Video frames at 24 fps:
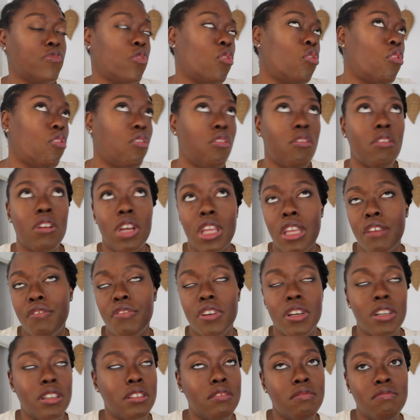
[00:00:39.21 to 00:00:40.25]
or
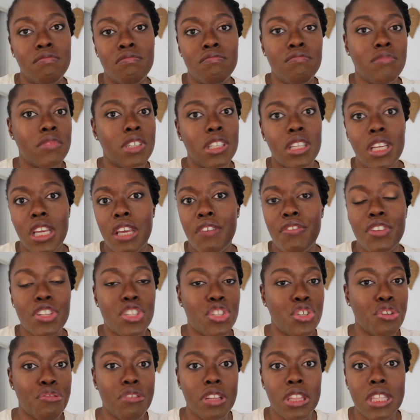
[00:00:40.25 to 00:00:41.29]
even if
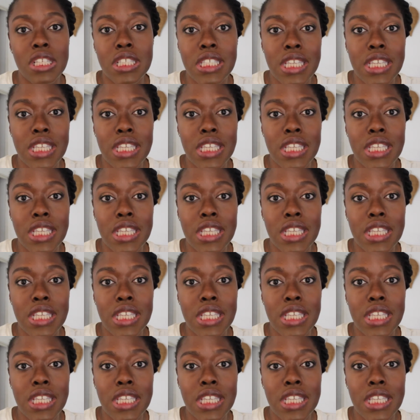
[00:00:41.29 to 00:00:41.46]
it's during the